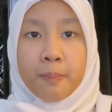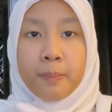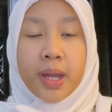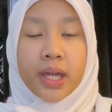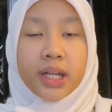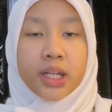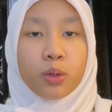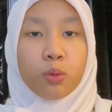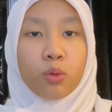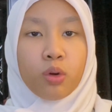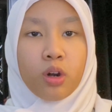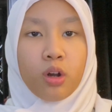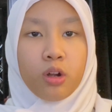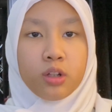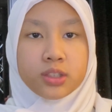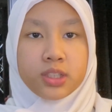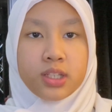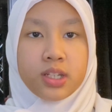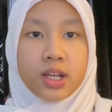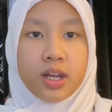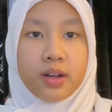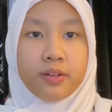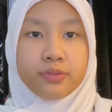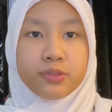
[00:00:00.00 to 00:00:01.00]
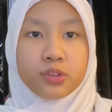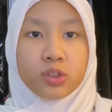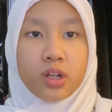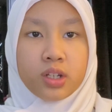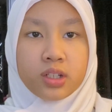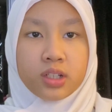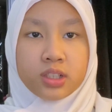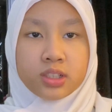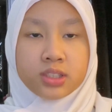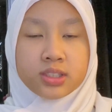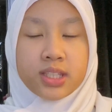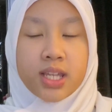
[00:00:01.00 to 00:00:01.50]
Many were old enough to
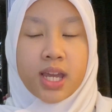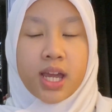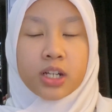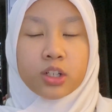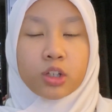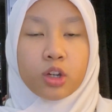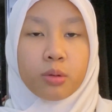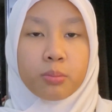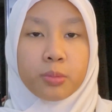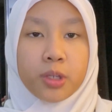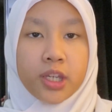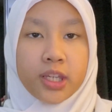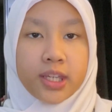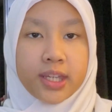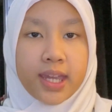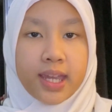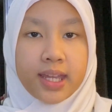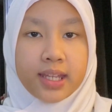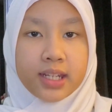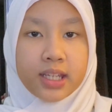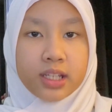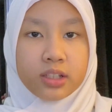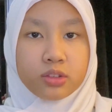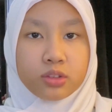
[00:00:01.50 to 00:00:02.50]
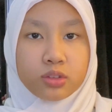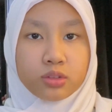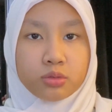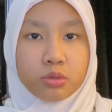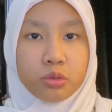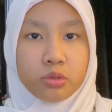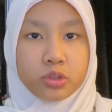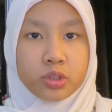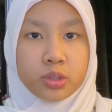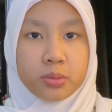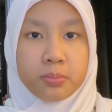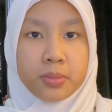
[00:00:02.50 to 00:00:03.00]
understand communicating through
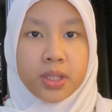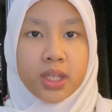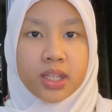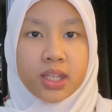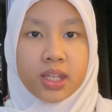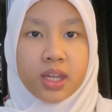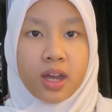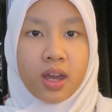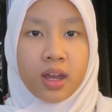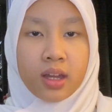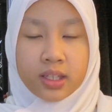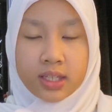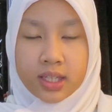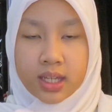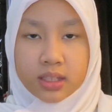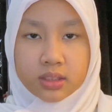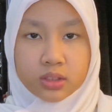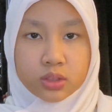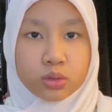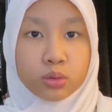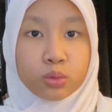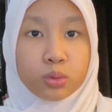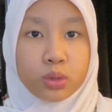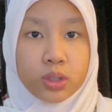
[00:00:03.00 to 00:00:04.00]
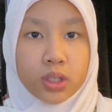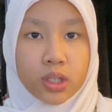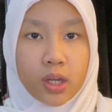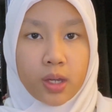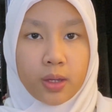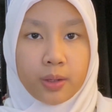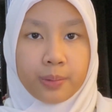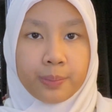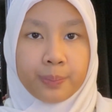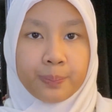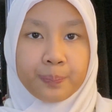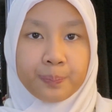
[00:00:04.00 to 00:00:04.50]
social media, yet too
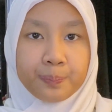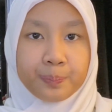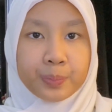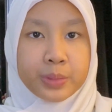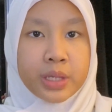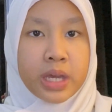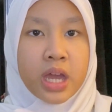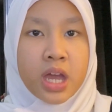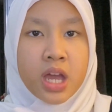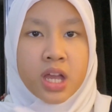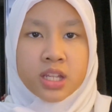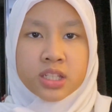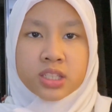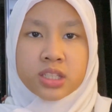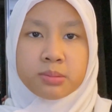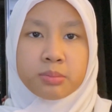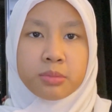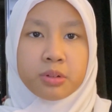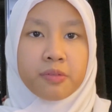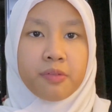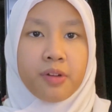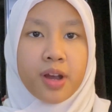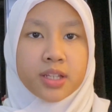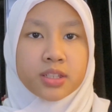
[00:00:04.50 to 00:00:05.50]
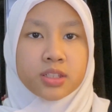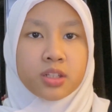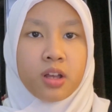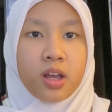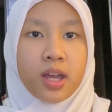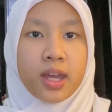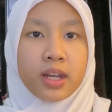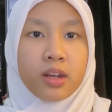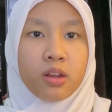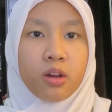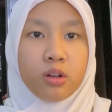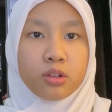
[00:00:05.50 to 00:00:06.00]
young. Some of us
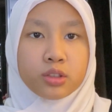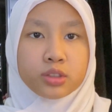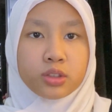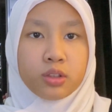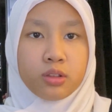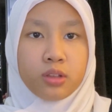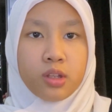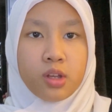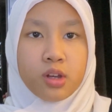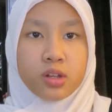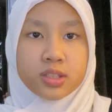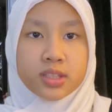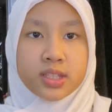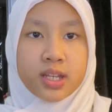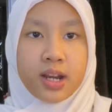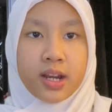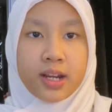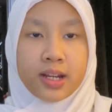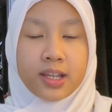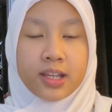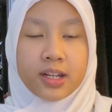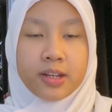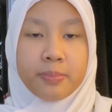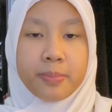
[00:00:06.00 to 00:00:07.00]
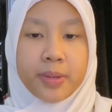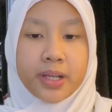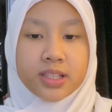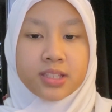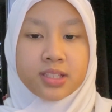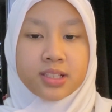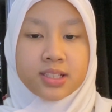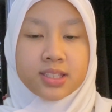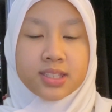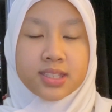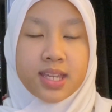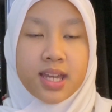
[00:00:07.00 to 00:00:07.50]
had also lost their academic
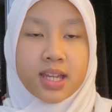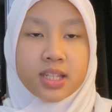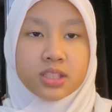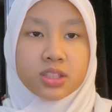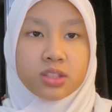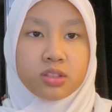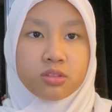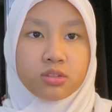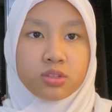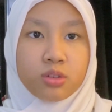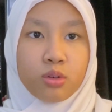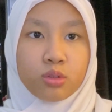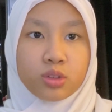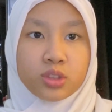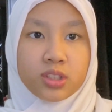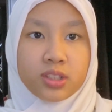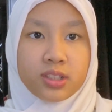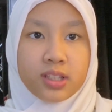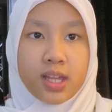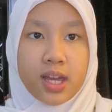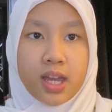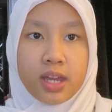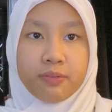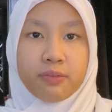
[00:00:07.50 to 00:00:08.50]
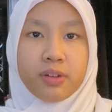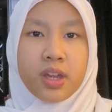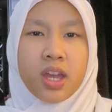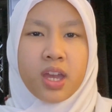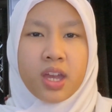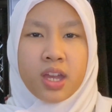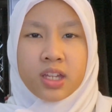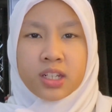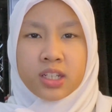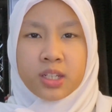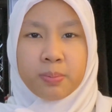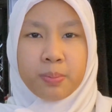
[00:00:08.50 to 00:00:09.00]
success to social life.
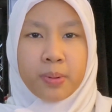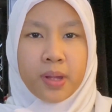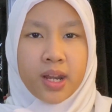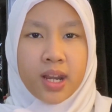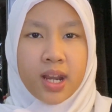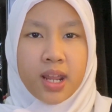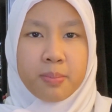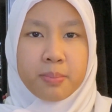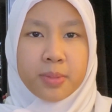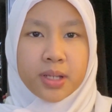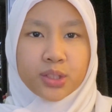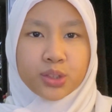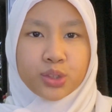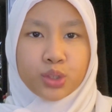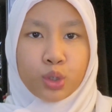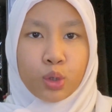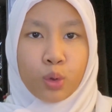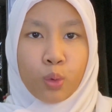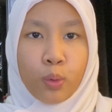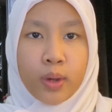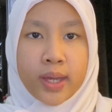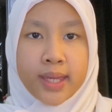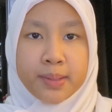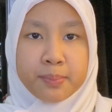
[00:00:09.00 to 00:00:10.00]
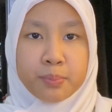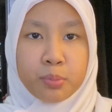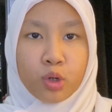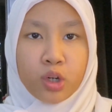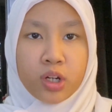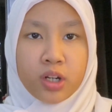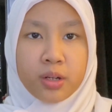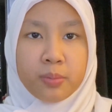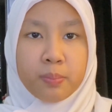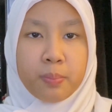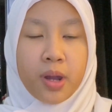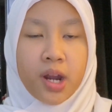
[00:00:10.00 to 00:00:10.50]
The pandemic took away
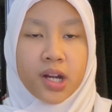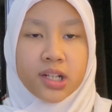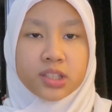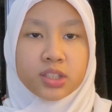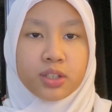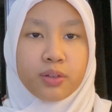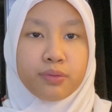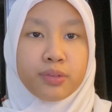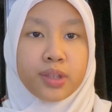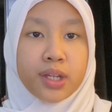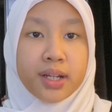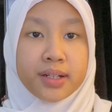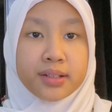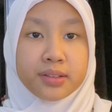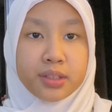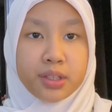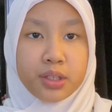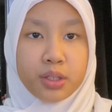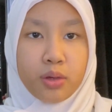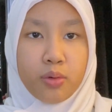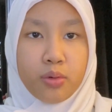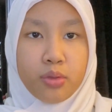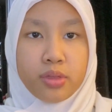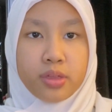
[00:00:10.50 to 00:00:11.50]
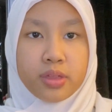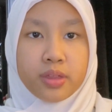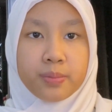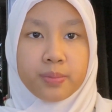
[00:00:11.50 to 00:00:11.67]
important parts of their youth.